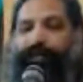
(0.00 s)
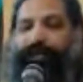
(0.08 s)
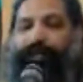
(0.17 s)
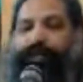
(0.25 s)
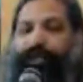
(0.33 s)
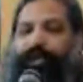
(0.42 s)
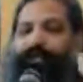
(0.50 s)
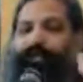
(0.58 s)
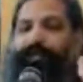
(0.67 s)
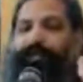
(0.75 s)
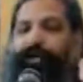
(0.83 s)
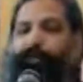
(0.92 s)
in its
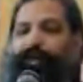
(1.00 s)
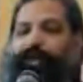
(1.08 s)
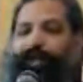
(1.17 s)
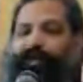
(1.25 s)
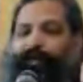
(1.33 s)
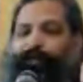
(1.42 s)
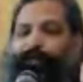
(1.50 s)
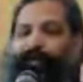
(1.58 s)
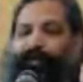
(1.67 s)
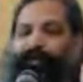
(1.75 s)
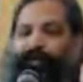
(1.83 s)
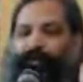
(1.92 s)
double
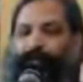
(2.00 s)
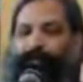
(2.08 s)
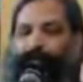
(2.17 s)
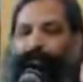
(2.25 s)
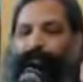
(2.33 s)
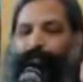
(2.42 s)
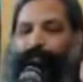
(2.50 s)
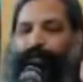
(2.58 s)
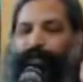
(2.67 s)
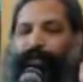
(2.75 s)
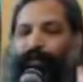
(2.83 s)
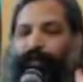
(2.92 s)
aspect
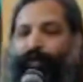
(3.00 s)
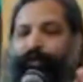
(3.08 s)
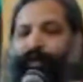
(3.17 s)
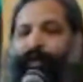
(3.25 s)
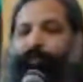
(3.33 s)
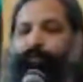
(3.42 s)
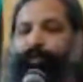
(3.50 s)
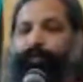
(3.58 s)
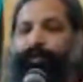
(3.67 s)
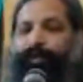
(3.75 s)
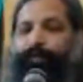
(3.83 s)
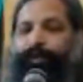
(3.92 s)
of
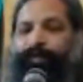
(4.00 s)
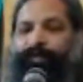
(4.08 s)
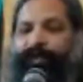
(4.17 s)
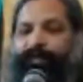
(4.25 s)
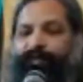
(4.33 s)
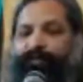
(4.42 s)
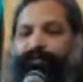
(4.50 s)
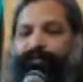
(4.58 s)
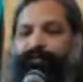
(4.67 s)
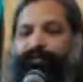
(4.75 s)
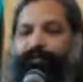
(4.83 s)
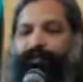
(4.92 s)
immutable
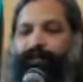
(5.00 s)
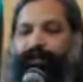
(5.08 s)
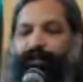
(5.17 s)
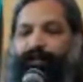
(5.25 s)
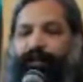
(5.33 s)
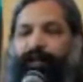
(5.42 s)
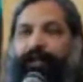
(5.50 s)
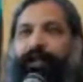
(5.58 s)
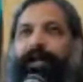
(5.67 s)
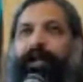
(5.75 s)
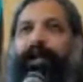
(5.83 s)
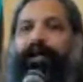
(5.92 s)
status
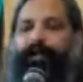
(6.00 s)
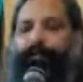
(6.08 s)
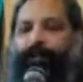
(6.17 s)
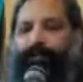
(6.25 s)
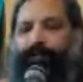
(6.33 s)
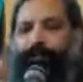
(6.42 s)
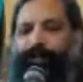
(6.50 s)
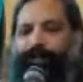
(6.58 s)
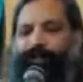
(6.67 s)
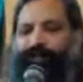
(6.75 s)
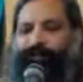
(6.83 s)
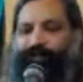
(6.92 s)
and mutable
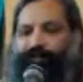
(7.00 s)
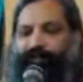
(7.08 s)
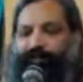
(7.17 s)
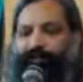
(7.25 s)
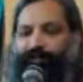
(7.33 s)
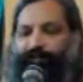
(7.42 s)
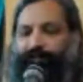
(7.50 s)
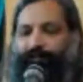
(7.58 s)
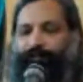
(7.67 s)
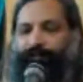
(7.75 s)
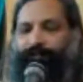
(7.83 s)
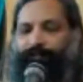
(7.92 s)
activity.
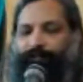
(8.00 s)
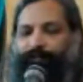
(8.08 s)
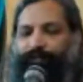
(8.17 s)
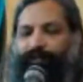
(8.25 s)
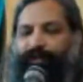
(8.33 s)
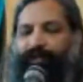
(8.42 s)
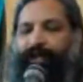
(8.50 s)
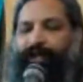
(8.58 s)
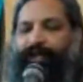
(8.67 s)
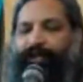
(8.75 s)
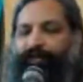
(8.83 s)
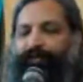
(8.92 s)
And
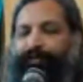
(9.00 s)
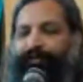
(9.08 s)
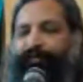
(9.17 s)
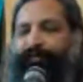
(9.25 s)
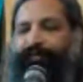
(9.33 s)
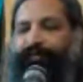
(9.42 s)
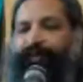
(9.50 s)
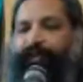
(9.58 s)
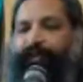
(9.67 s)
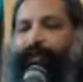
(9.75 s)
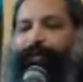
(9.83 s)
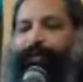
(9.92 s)
it is this that
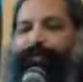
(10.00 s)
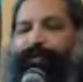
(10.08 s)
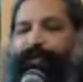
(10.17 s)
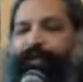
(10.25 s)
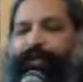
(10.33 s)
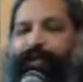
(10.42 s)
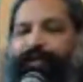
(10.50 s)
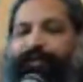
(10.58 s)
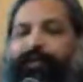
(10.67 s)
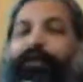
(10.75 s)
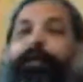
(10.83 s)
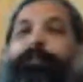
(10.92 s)
will be seen as the
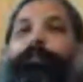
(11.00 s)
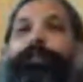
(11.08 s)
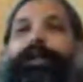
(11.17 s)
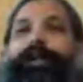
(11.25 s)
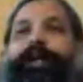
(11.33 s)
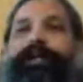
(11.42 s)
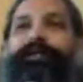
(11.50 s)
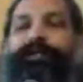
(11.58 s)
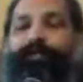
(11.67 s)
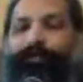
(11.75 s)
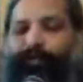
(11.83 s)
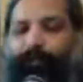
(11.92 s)

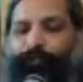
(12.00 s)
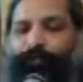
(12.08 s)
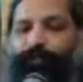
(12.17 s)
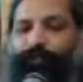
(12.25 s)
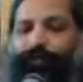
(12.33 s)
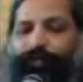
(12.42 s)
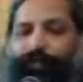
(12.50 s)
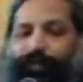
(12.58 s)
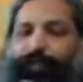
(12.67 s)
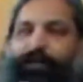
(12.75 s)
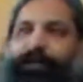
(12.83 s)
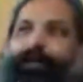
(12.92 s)
comprehensive truths
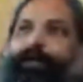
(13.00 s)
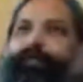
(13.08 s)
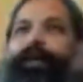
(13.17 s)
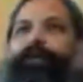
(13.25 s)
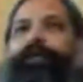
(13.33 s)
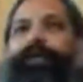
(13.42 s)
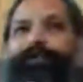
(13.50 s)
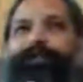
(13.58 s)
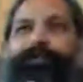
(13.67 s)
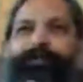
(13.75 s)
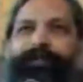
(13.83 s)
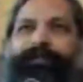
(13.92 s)
of our
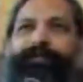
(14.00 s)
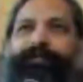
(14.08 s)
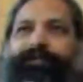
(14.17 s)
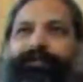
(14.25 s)
existence.